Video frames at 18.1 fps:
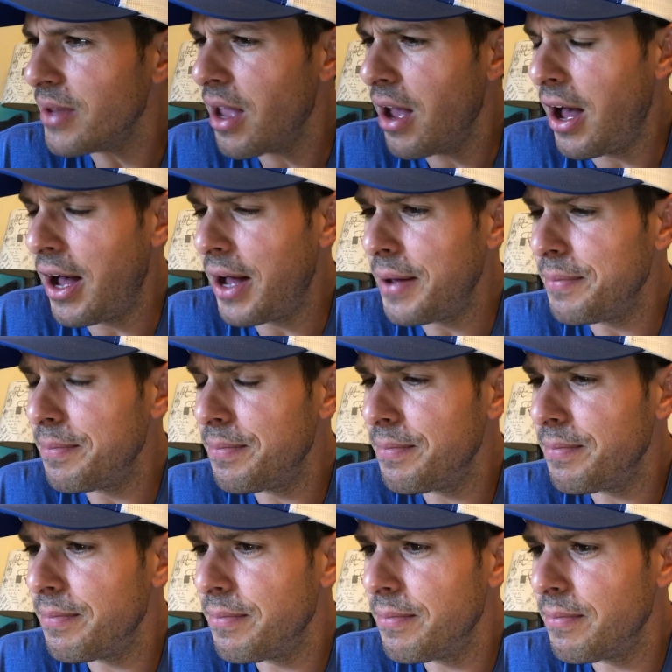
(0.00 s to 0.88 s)

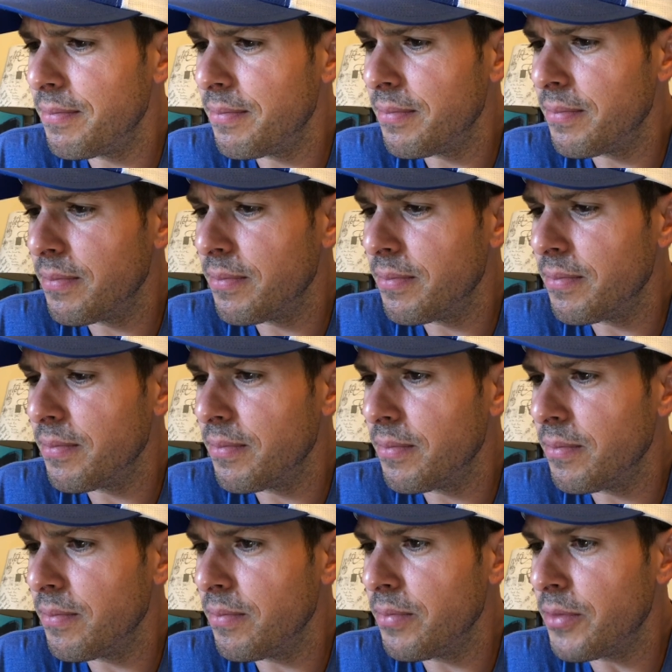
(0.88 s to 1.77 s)

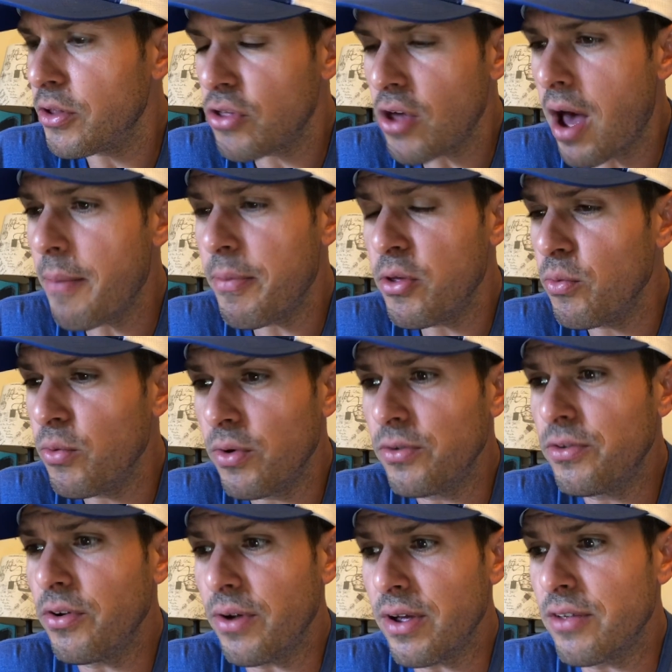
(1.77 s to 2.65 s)
the job of the
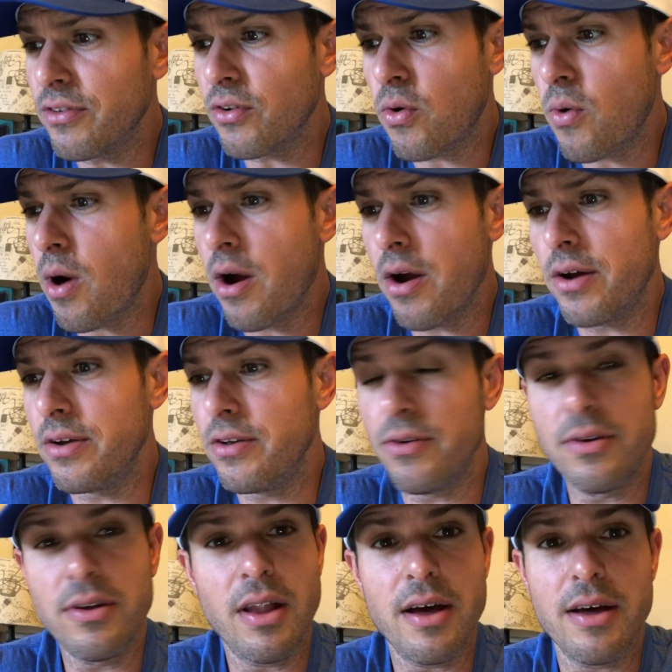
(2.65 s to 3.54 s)
realtor is acquiring
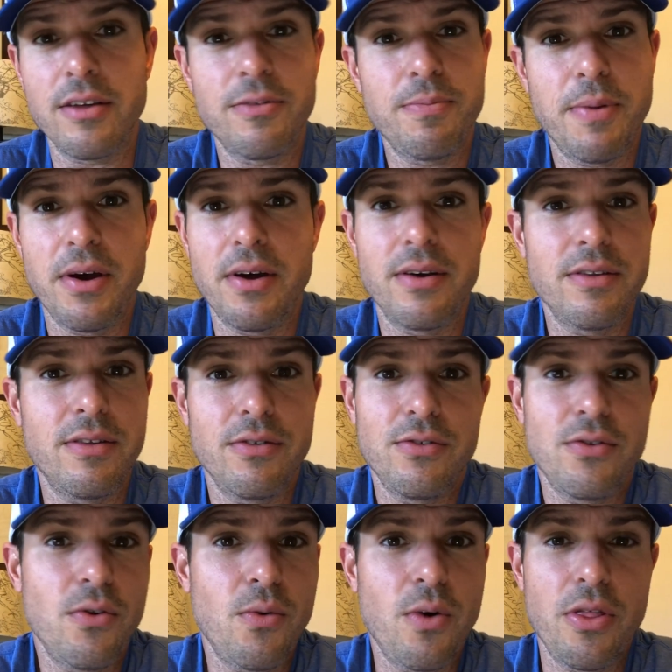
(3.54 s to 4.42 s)
new clients, period. There's
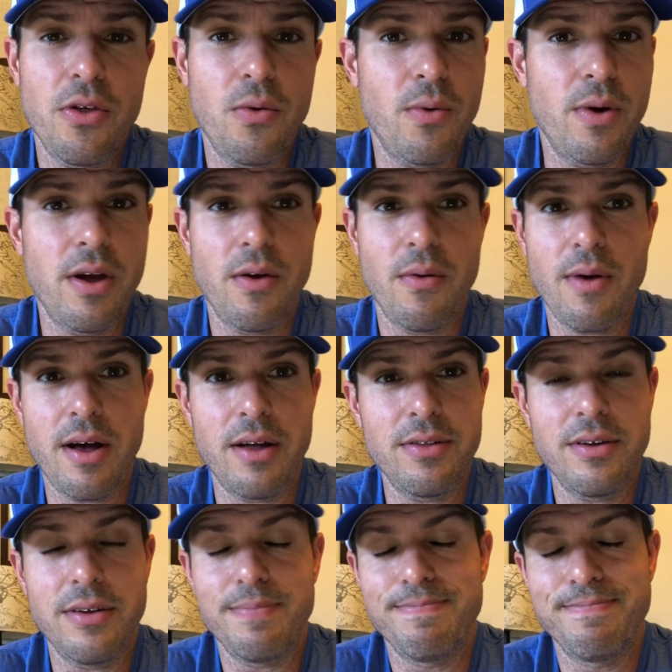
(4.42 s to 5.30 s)
no other way
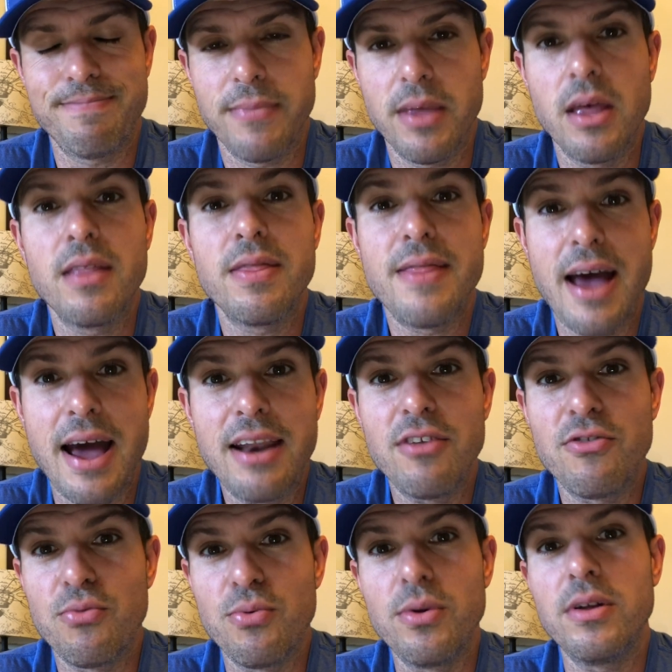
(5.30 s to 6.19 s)
around it. That
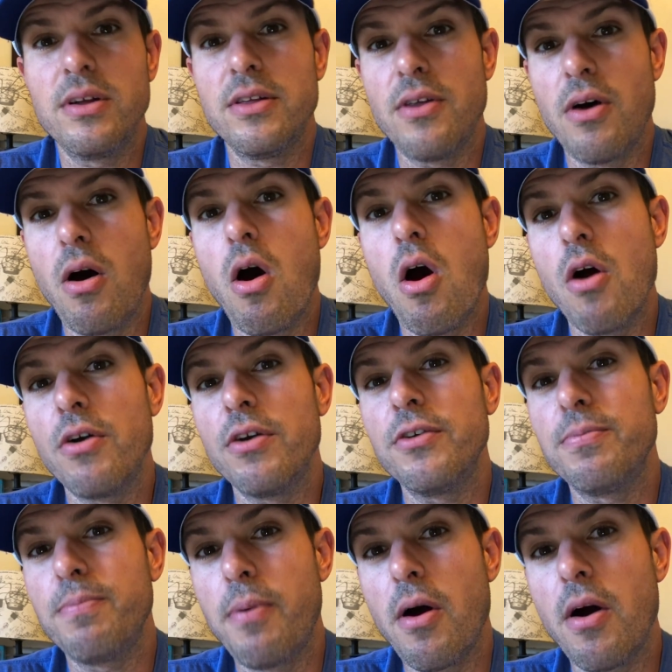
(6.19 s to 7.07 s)
is really the
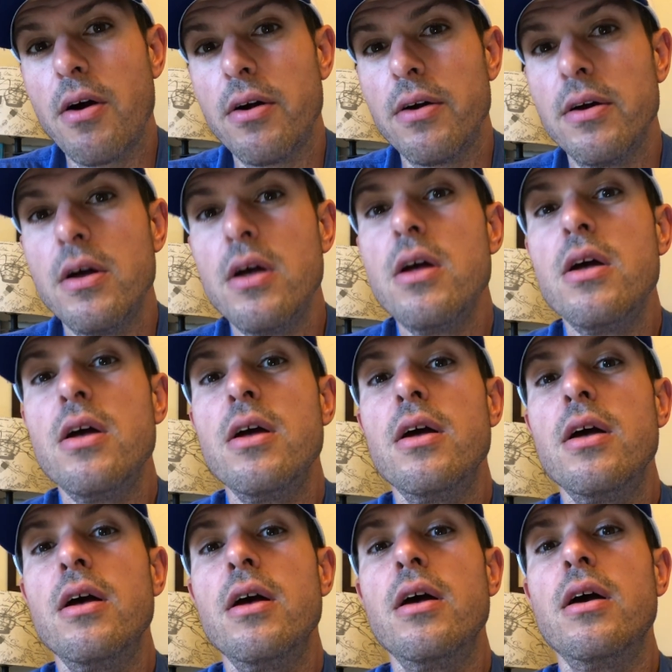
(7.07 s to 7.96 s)
hardest part.
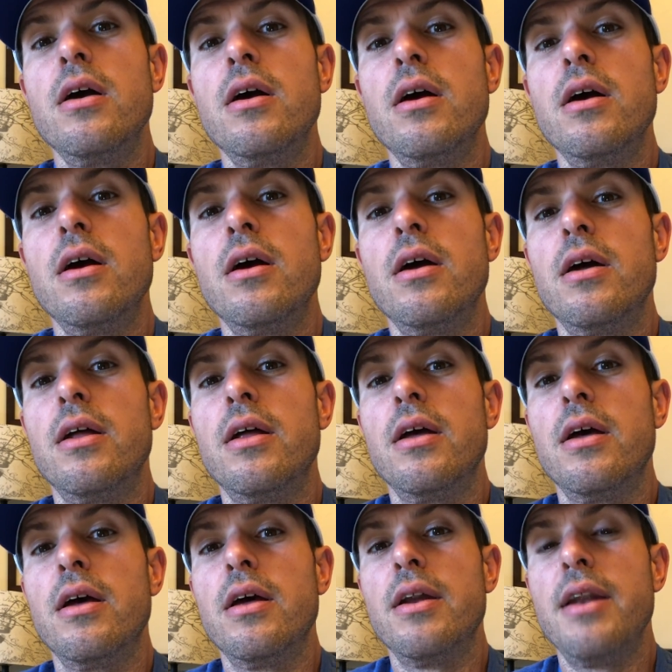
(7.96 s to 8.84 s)

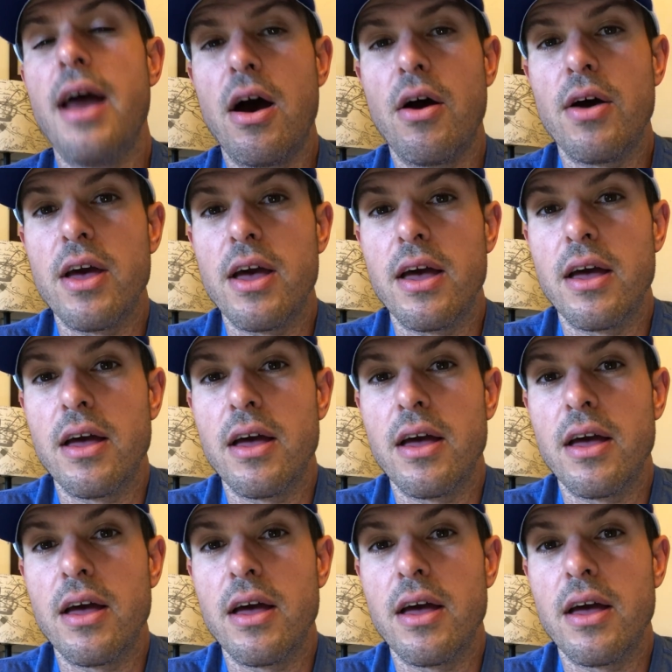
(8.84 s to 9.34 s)
Now,